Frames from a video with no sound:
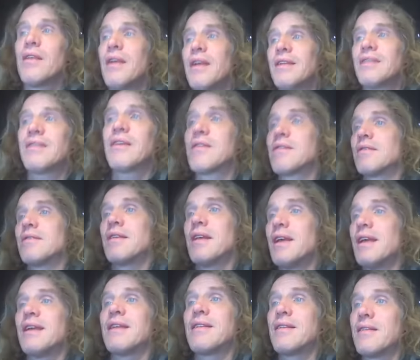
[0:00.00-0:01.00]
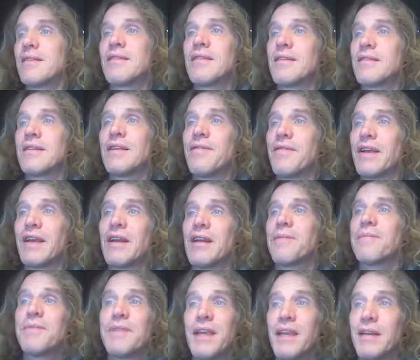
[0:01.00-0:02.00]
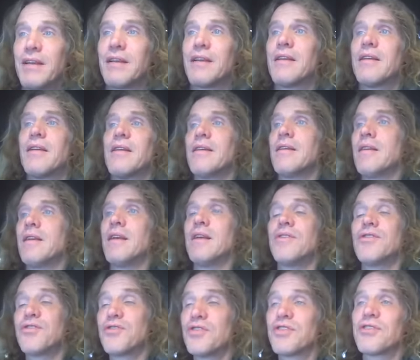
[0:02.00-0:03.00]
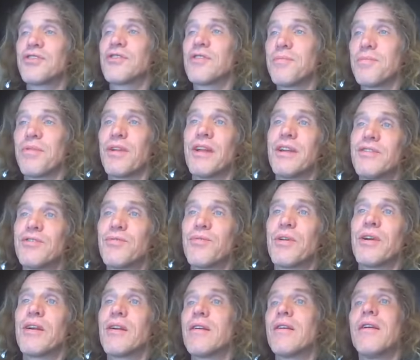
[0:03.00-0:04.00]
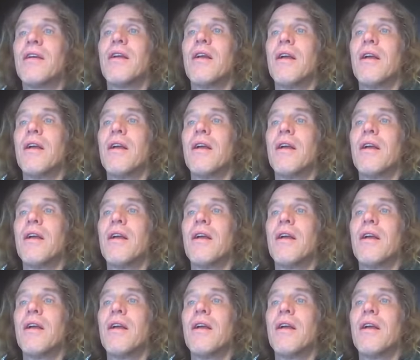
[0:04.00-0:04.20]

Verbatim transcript: it doesn't. It doesn't even get updated. It's just the place where